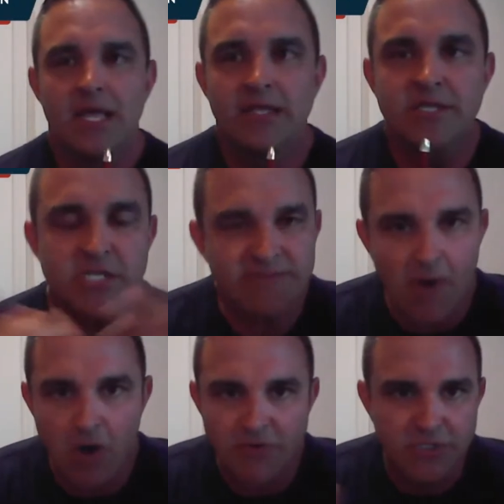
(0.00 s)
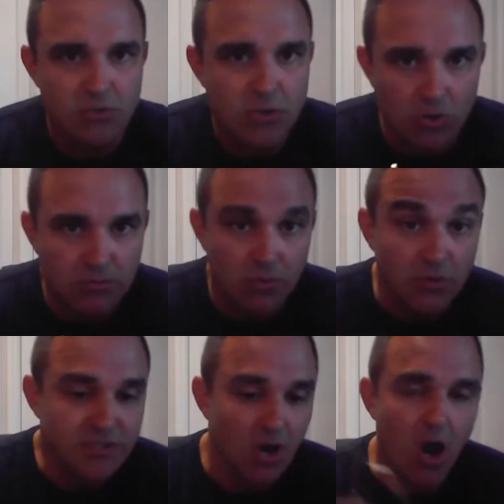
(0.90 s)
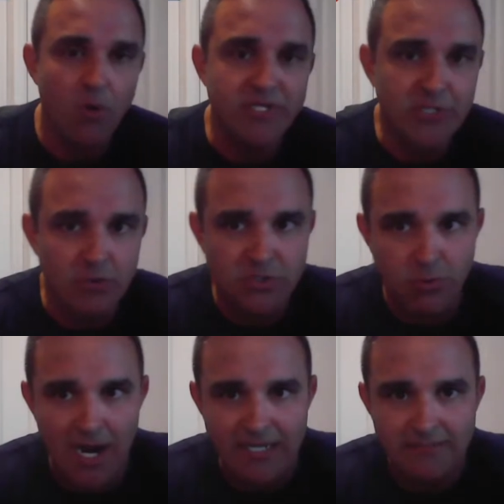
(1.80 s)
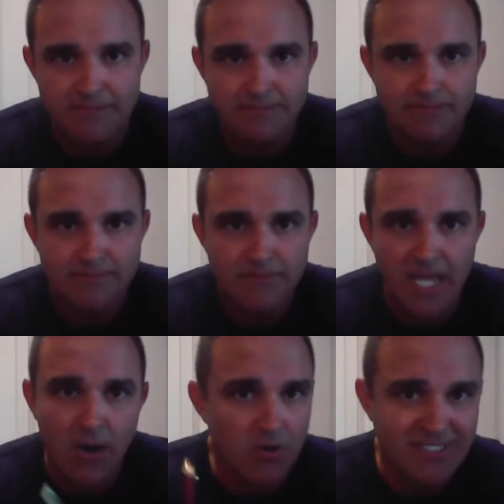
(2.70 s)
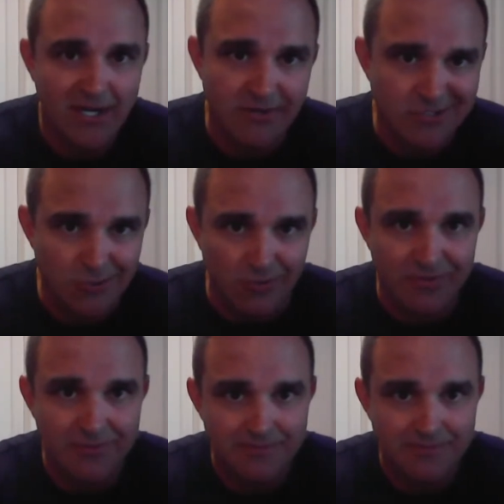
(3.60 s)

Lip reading: you just follow the 2 golden rules. Always do what's right and always tell the truth.